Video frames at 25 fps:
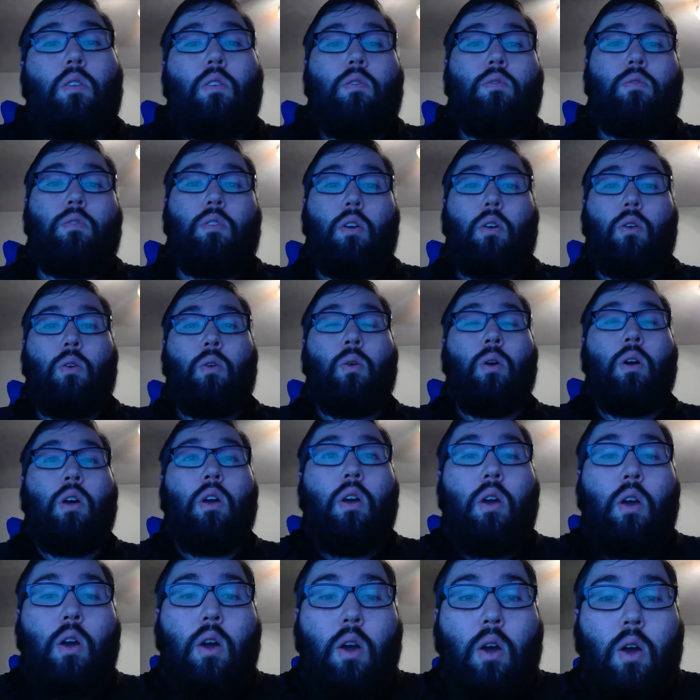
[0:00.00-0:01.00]
So
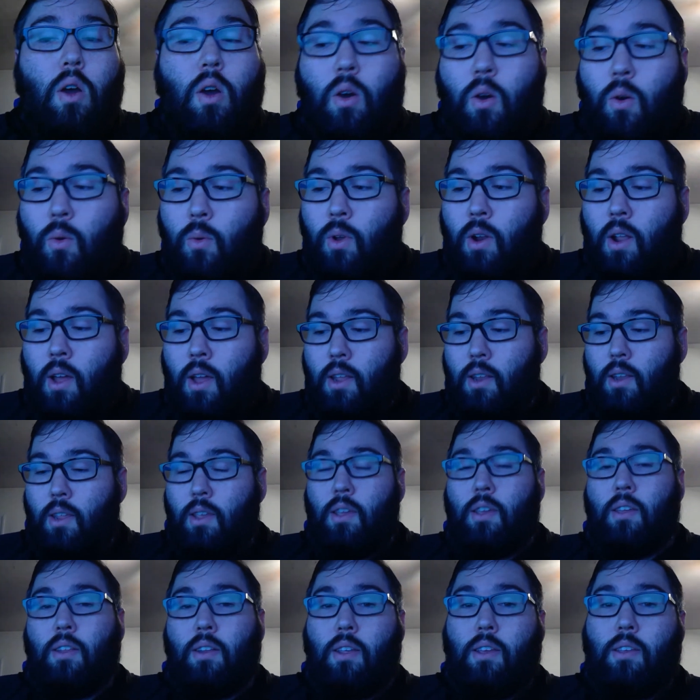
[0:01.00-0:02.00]
what I
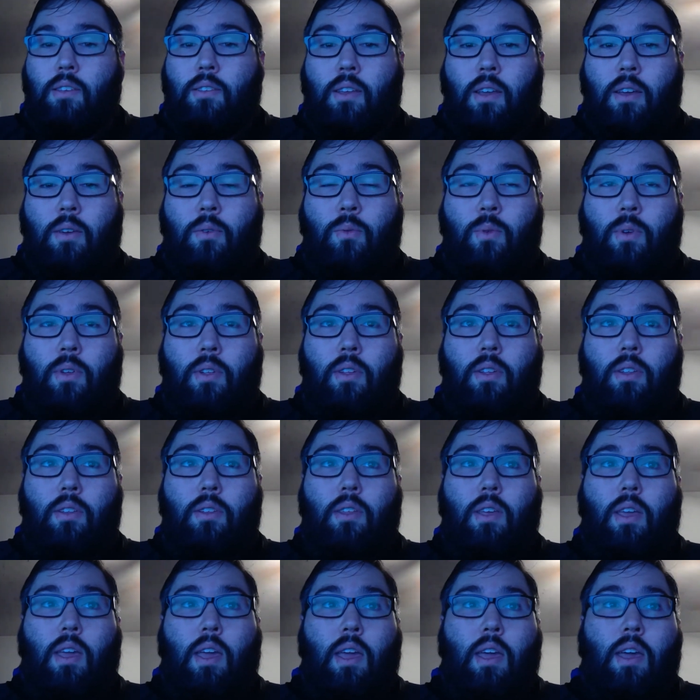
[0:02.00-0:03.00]
did is I
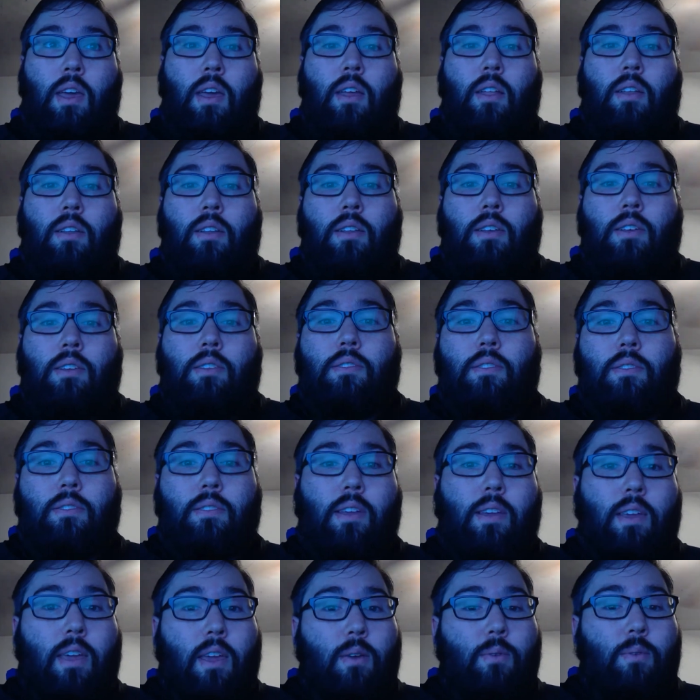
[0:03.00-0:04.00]
went, and since
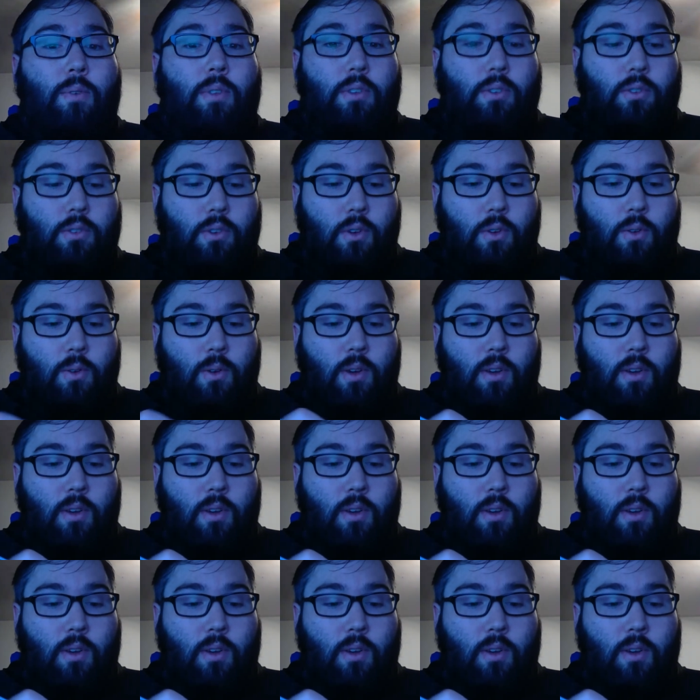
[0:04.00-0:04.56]
I can't really show you